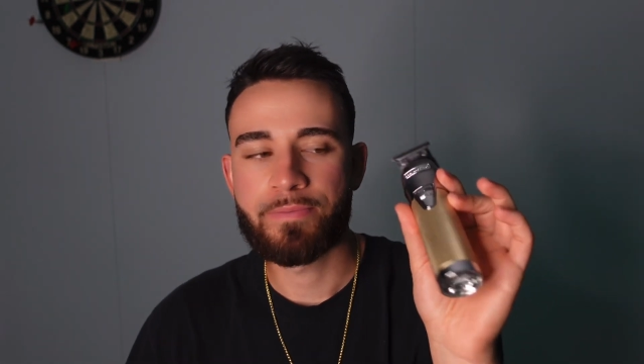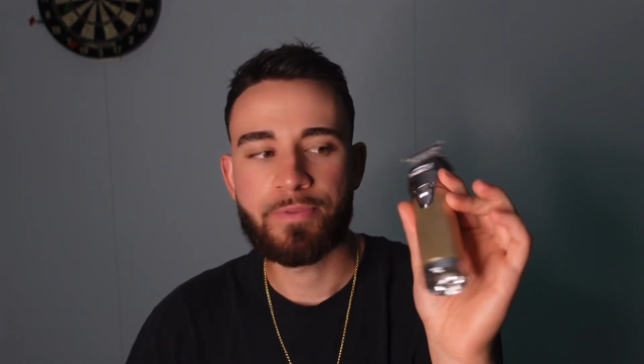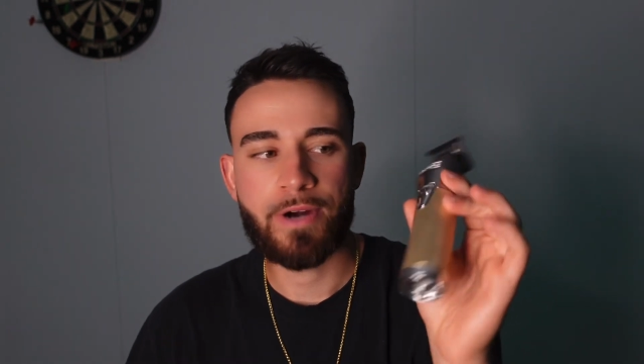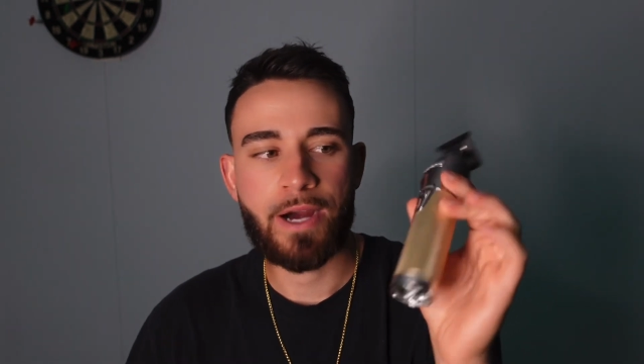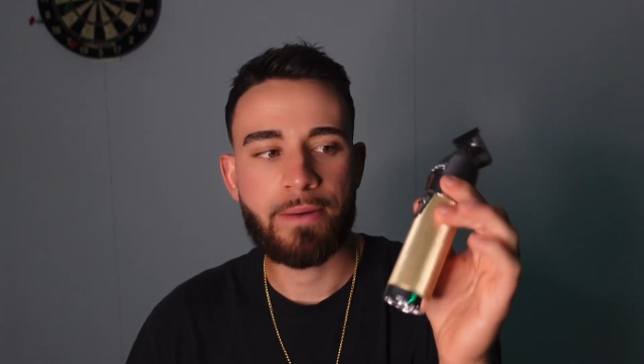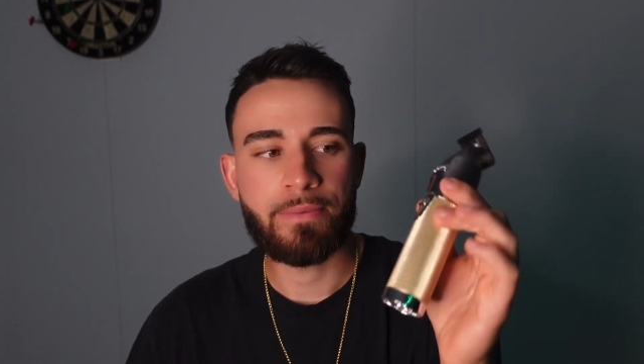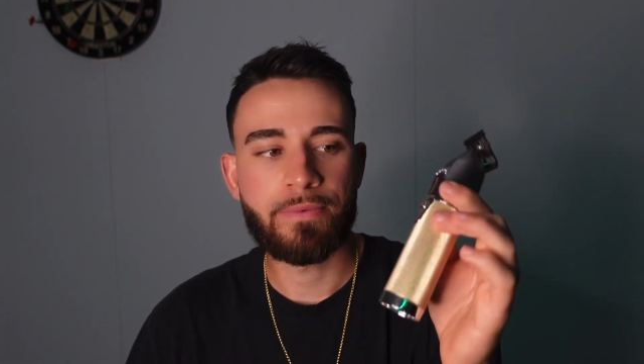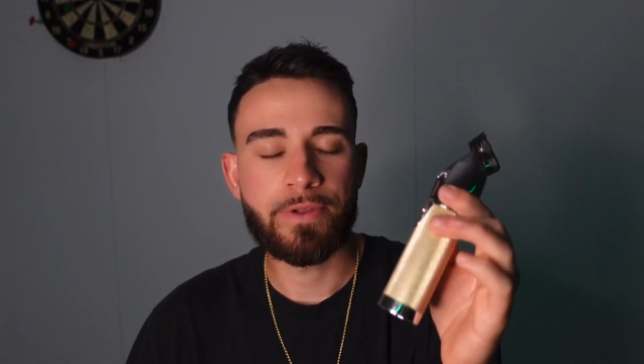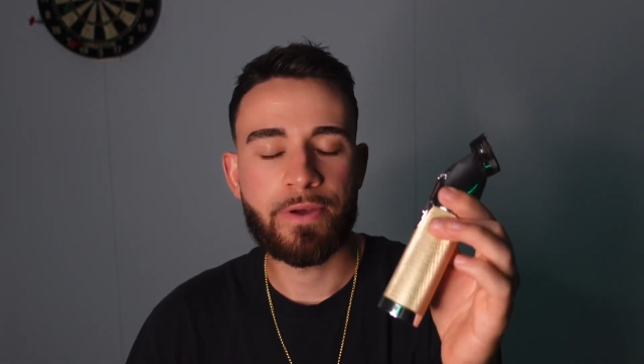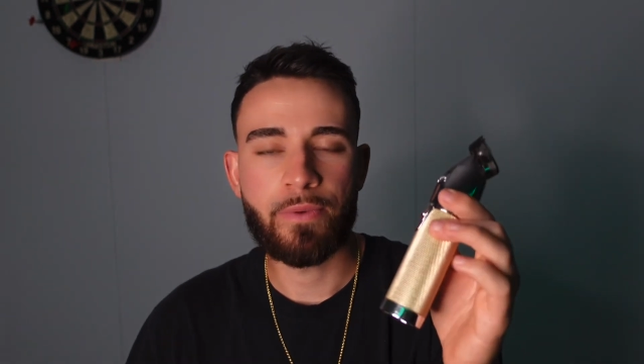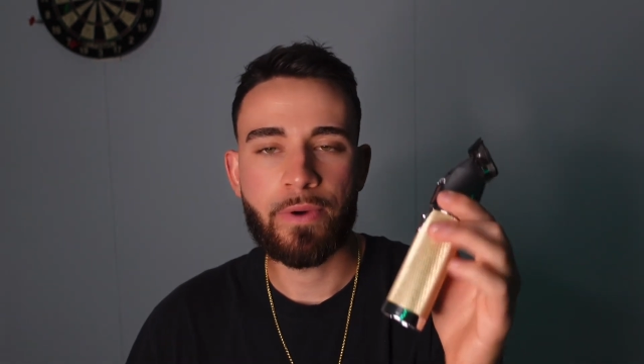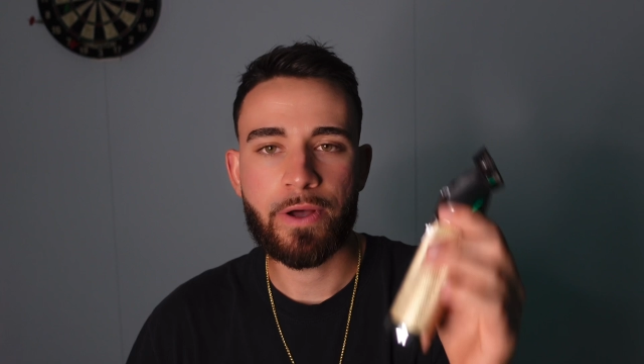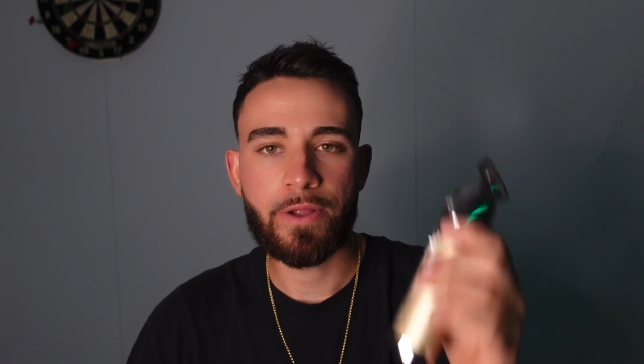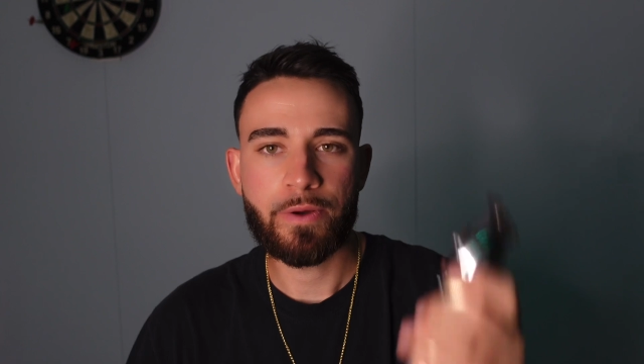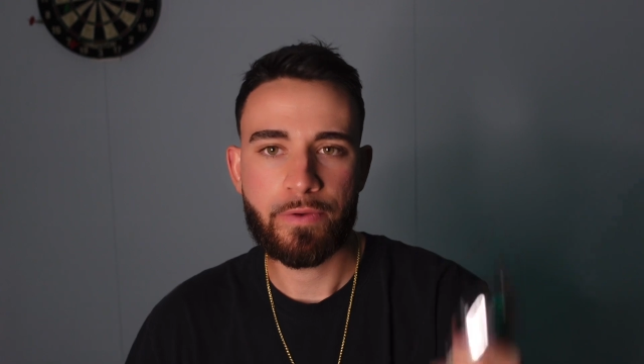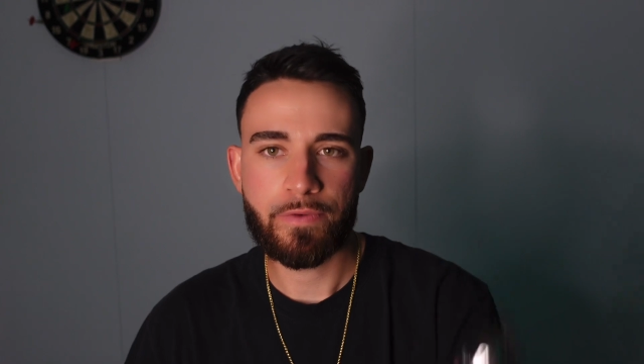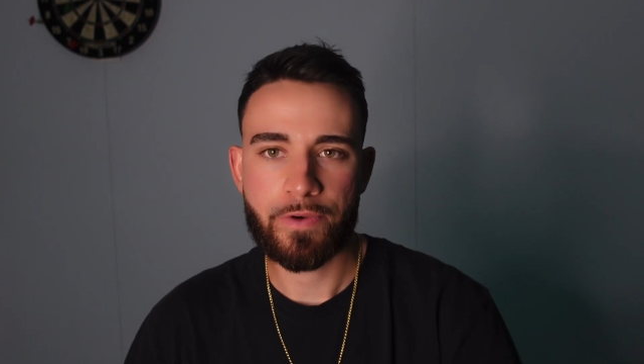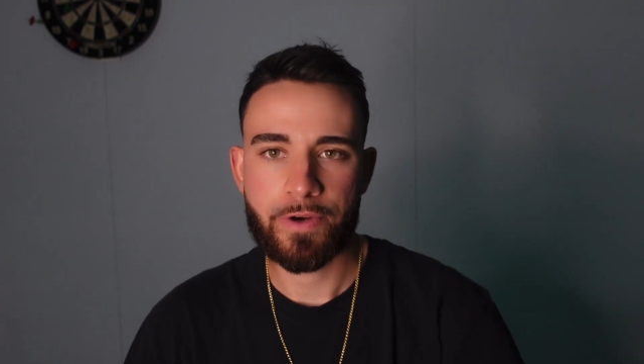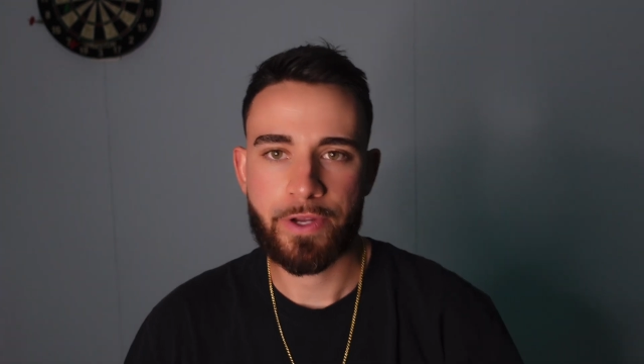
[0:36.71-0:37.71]
probably well
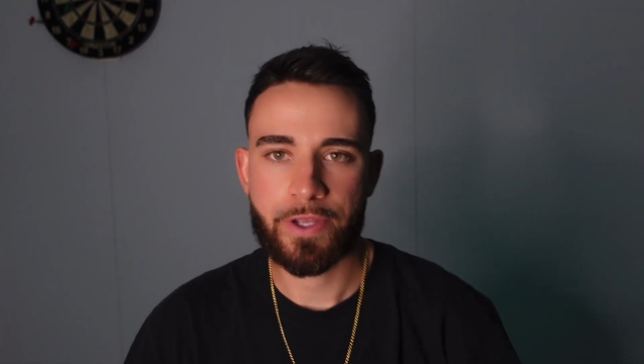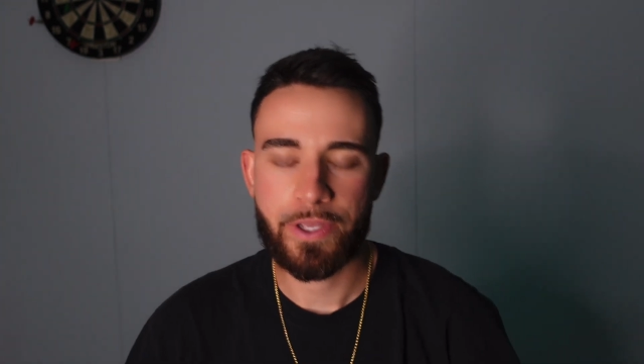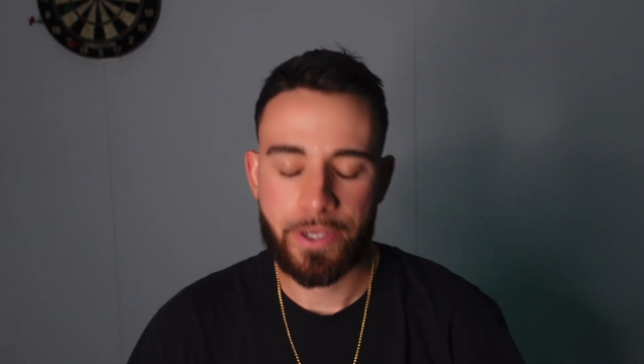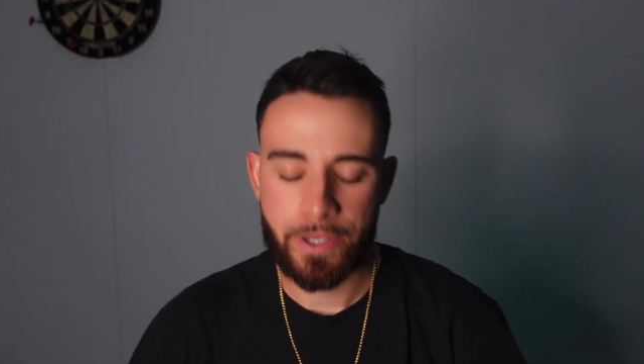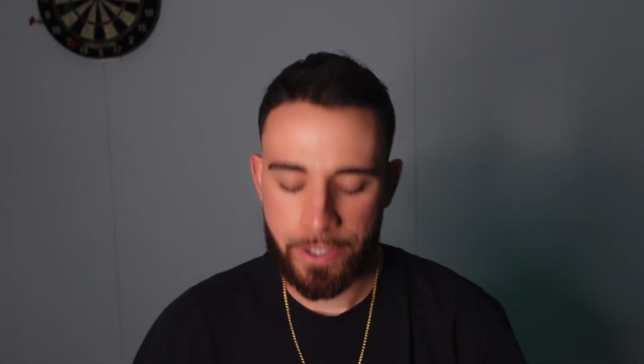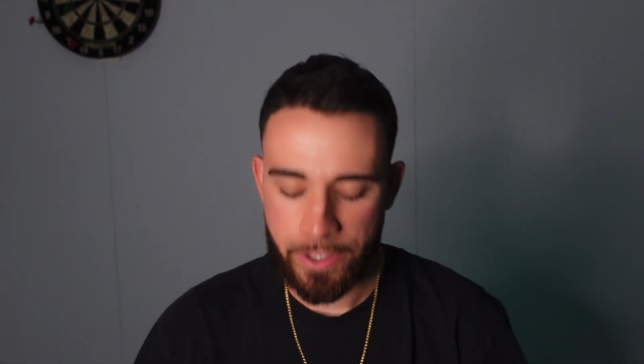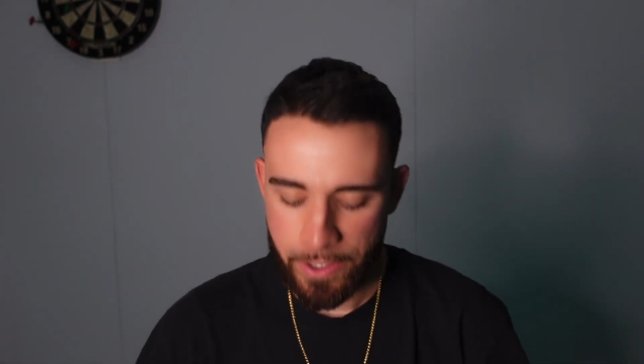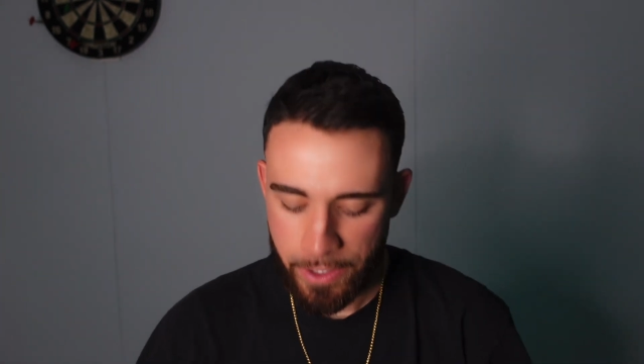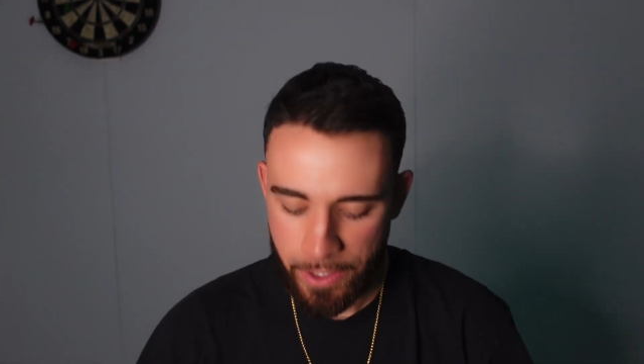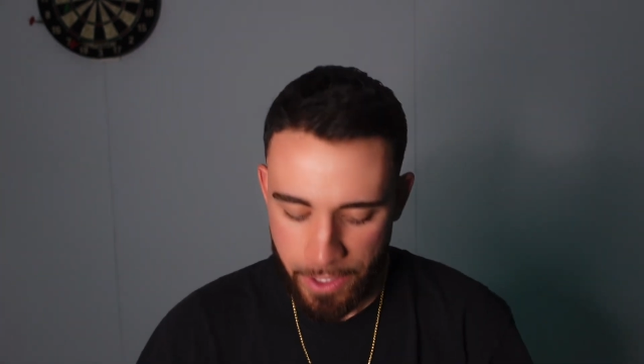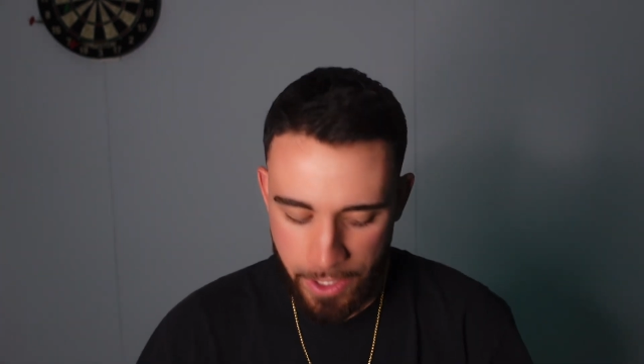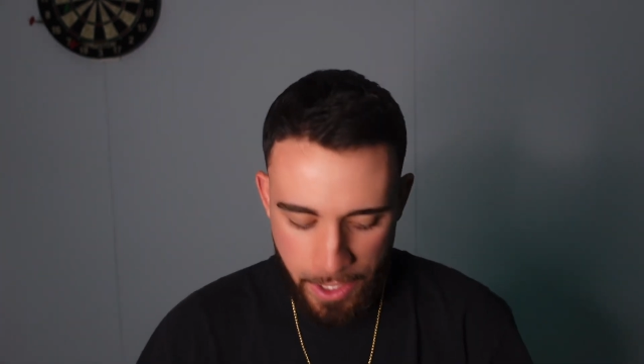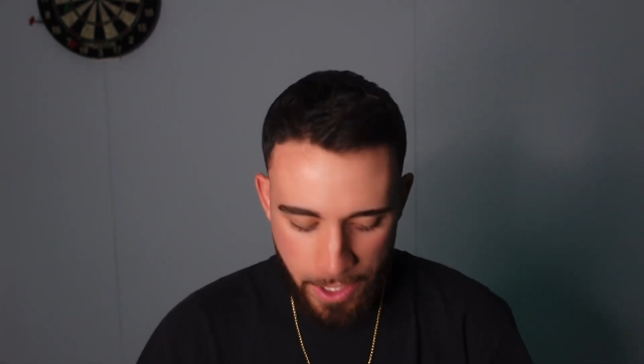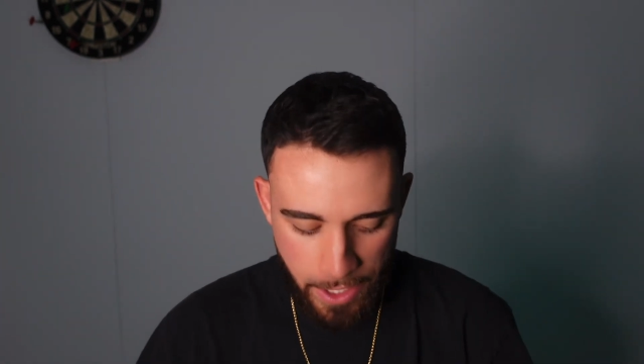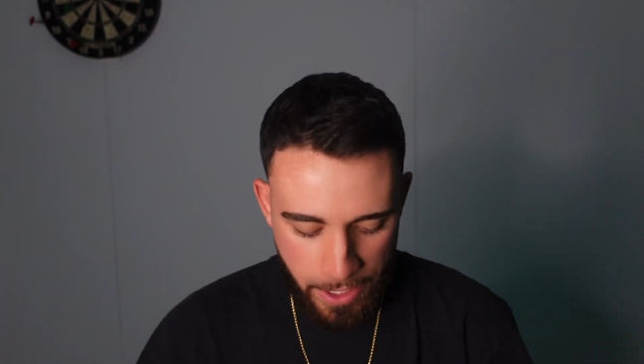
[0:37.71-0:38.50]
over a year,